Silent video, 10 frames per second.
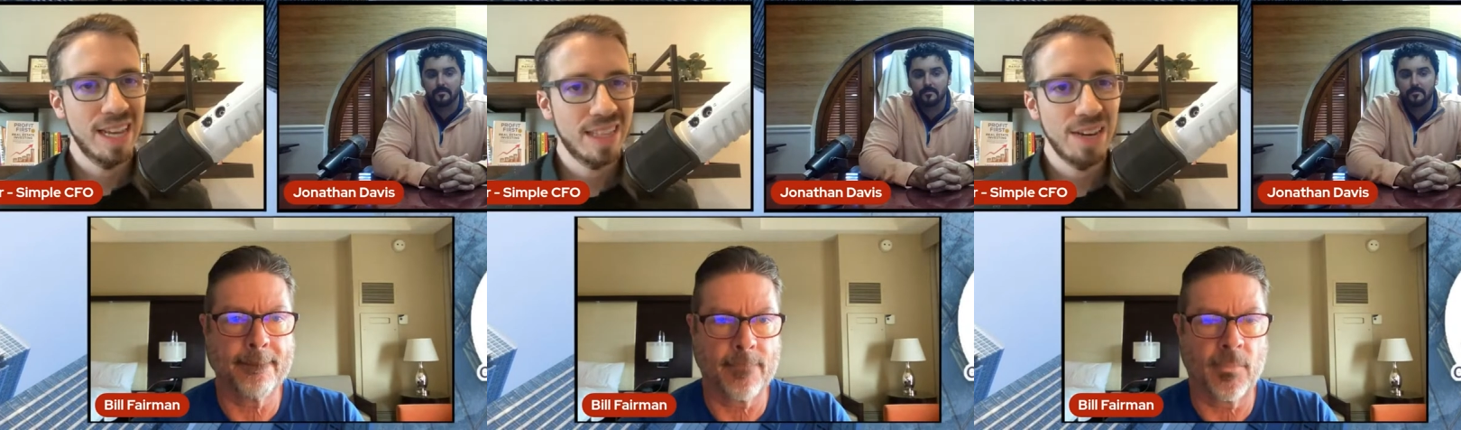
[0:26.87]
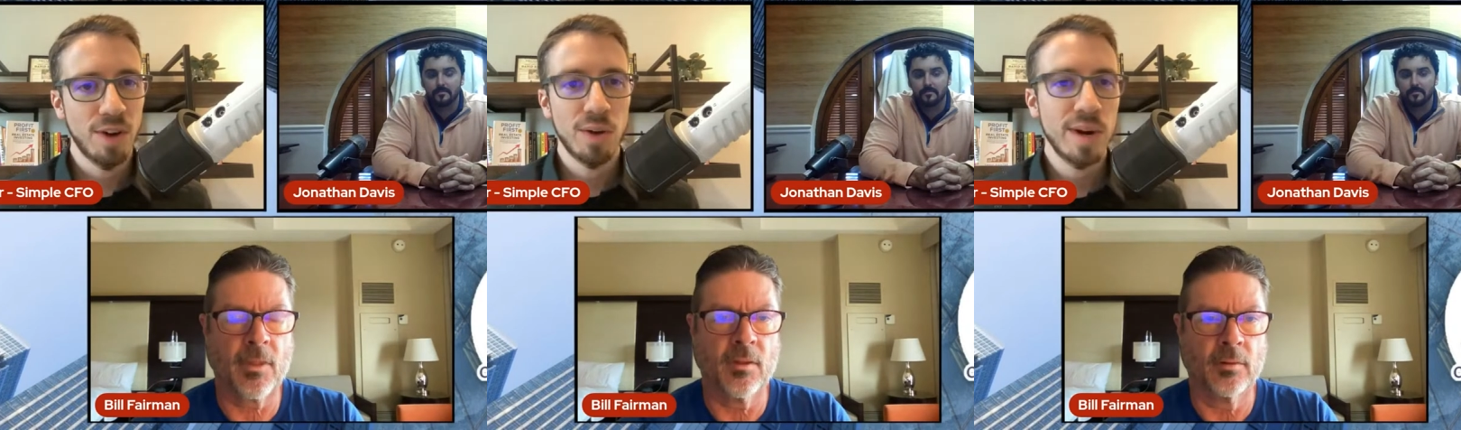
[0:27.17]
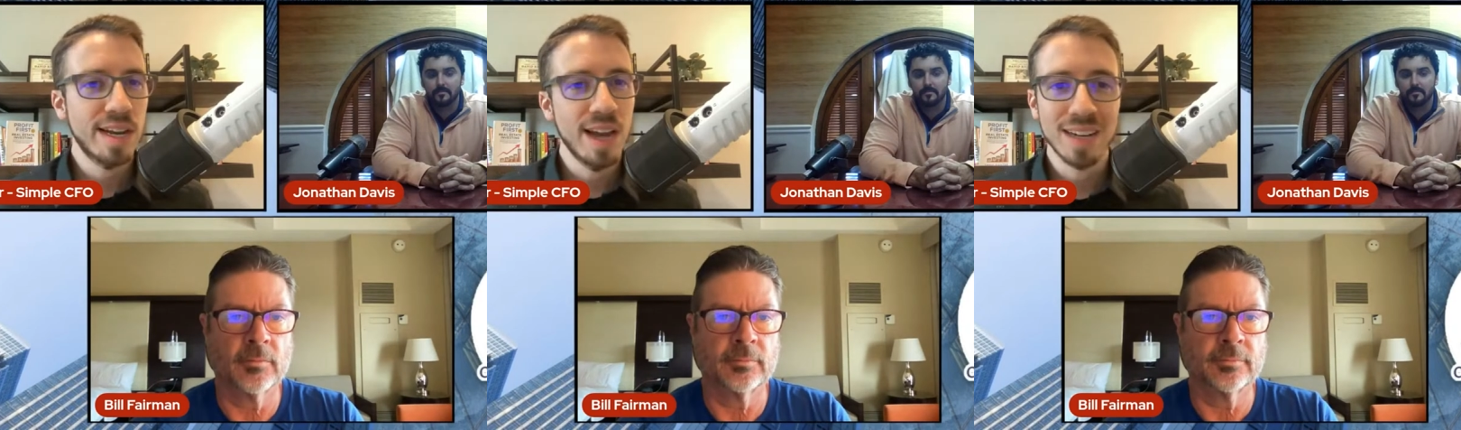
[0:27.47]
Speaker 1: that they've
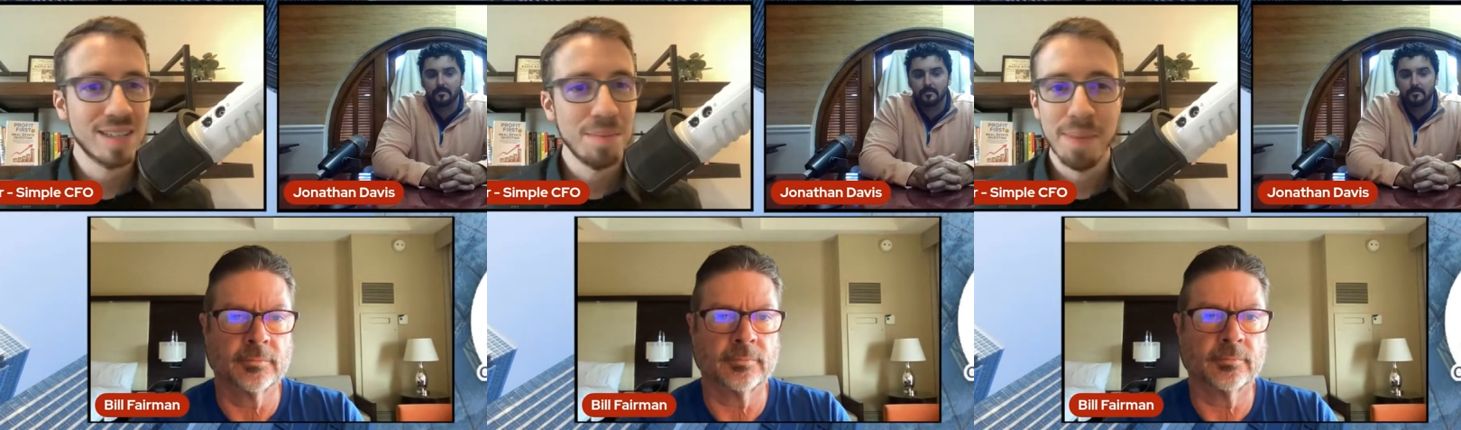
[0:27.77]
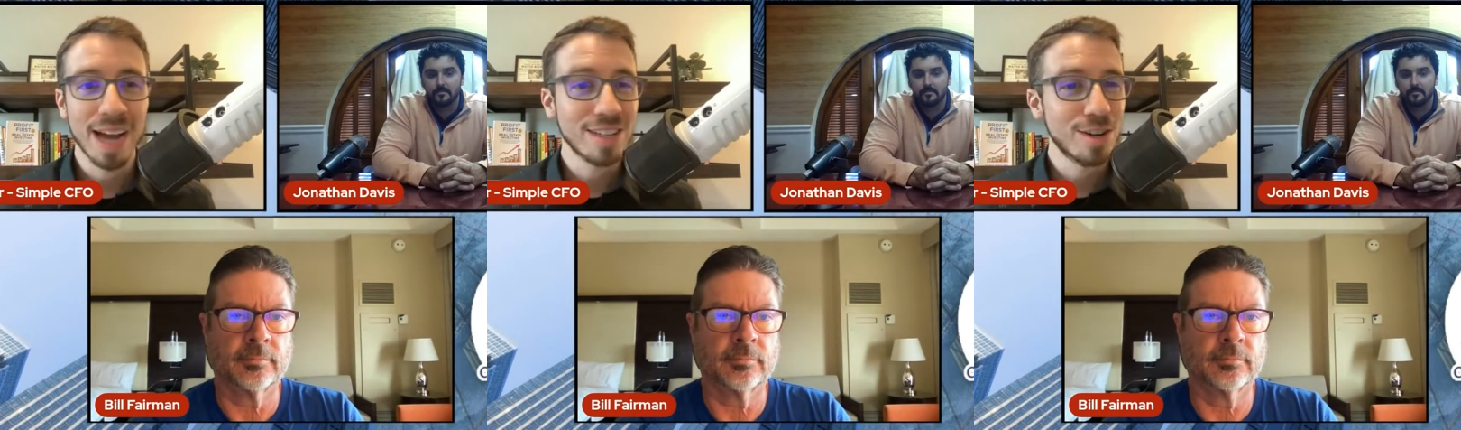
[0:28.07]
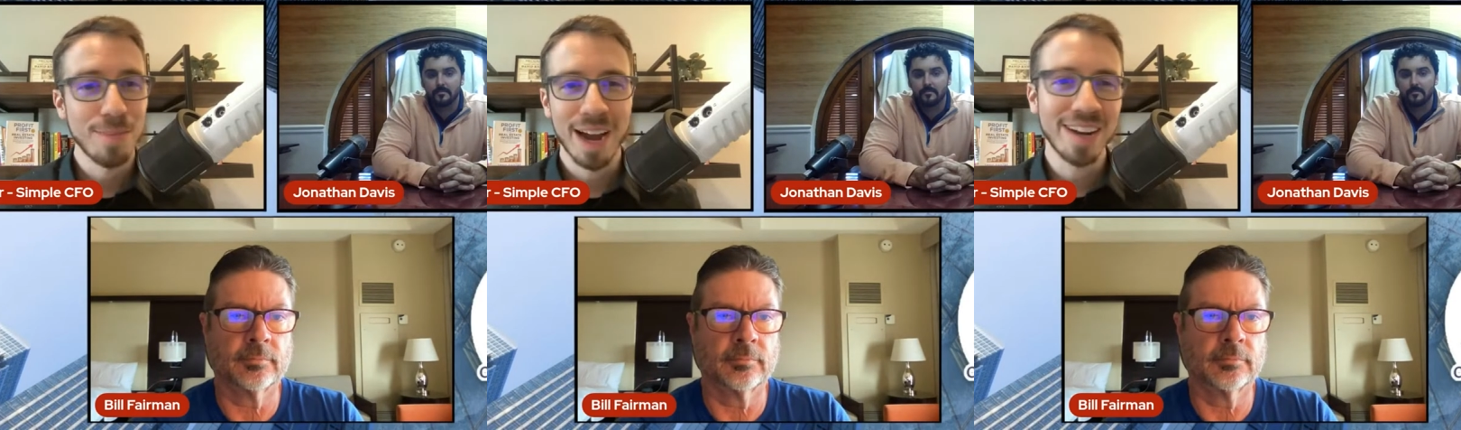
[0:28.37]
already got some
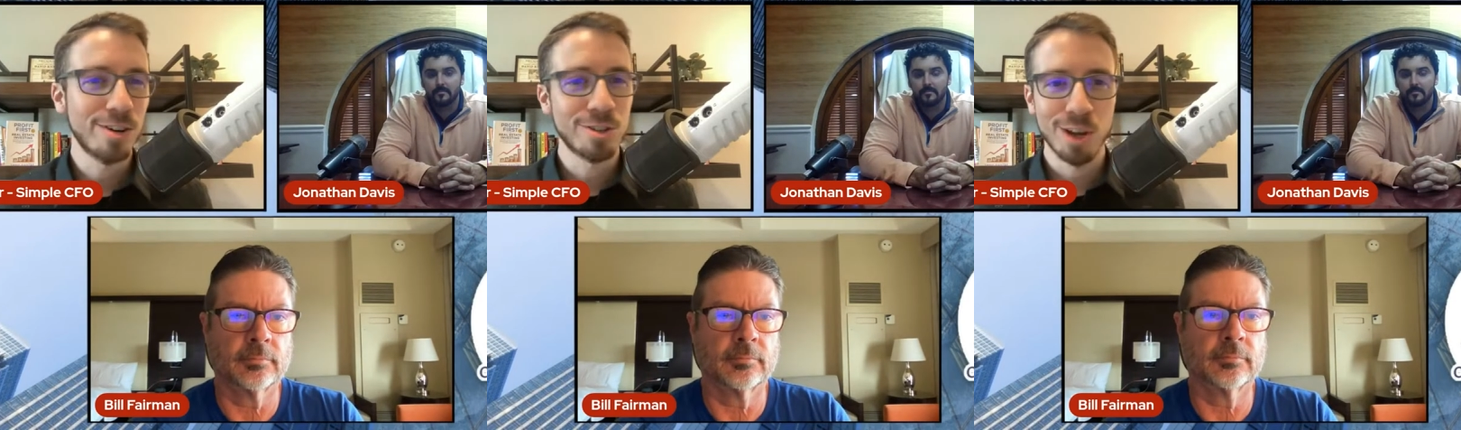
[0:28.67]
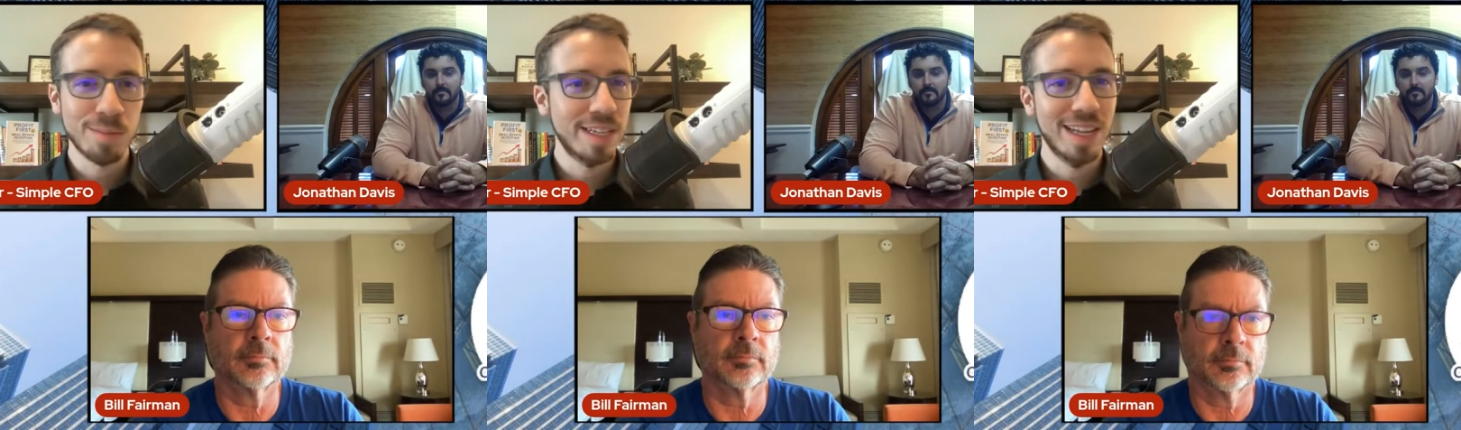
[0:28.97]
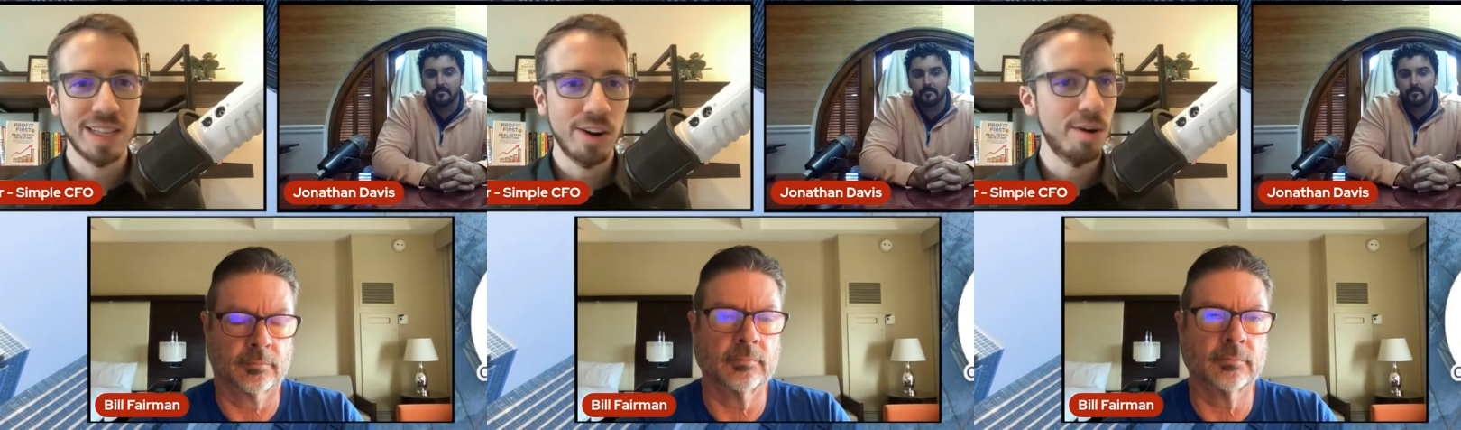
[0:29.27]
mastermind or something
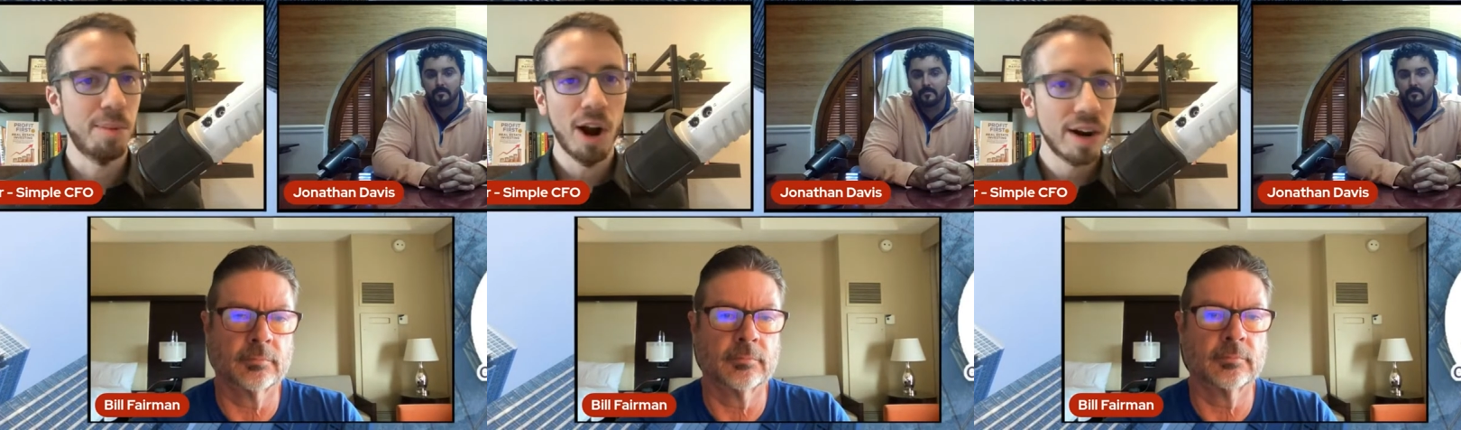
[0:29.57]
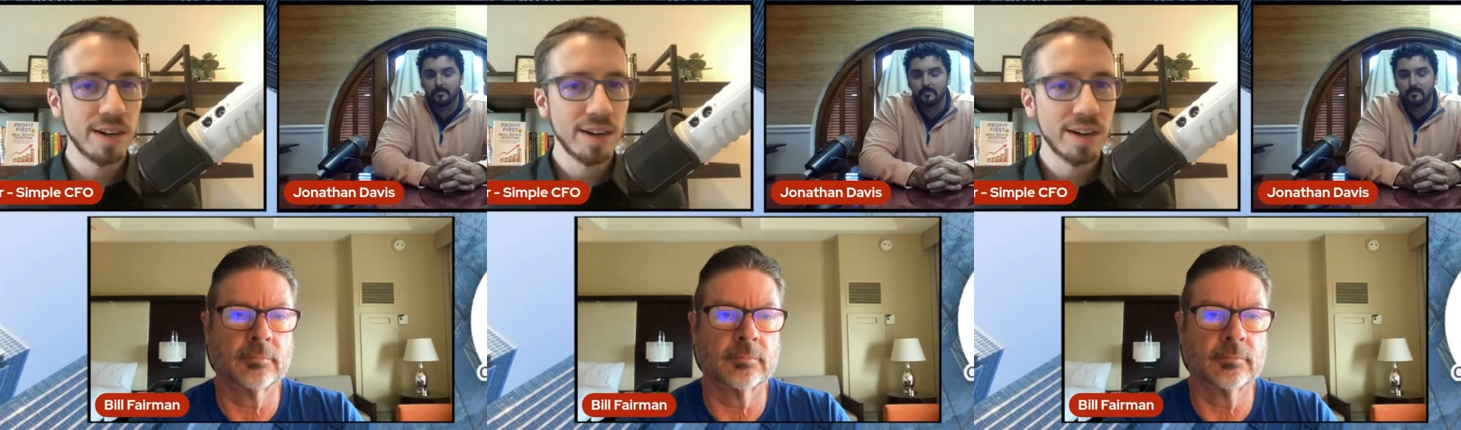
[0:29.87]
that they're a part